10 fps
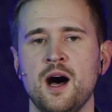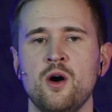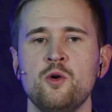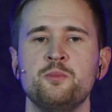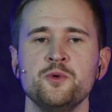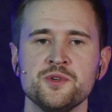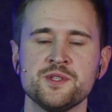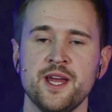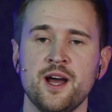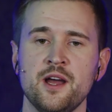how
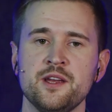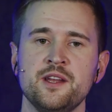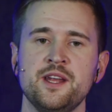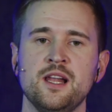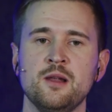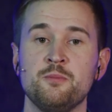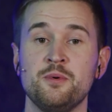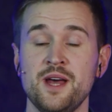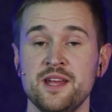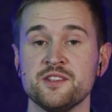Boost AI can
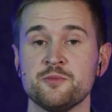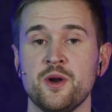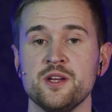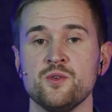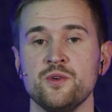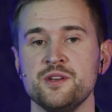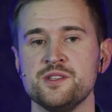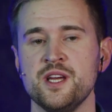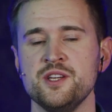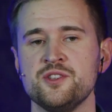help enterprise
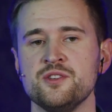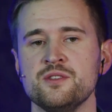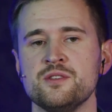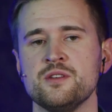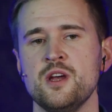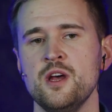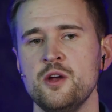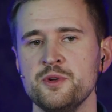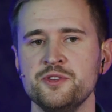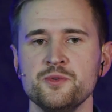organizations
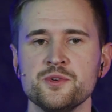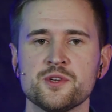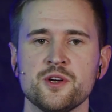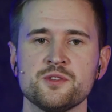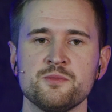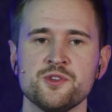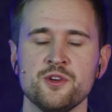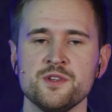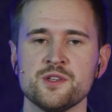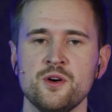reduce customer
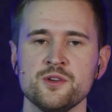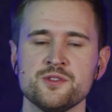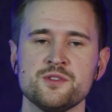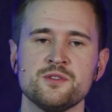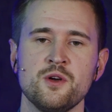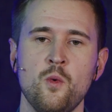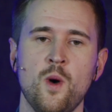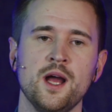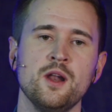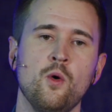service costs
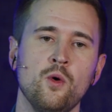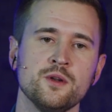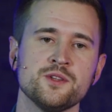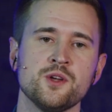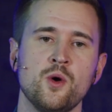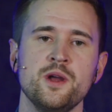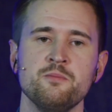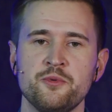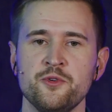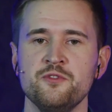while also
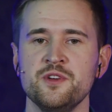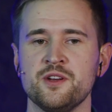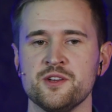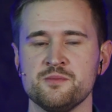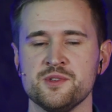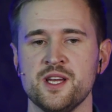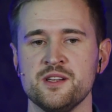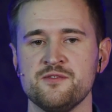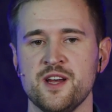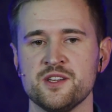improving customer
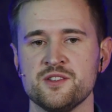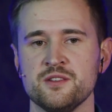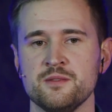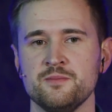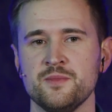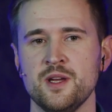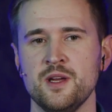satisfaction.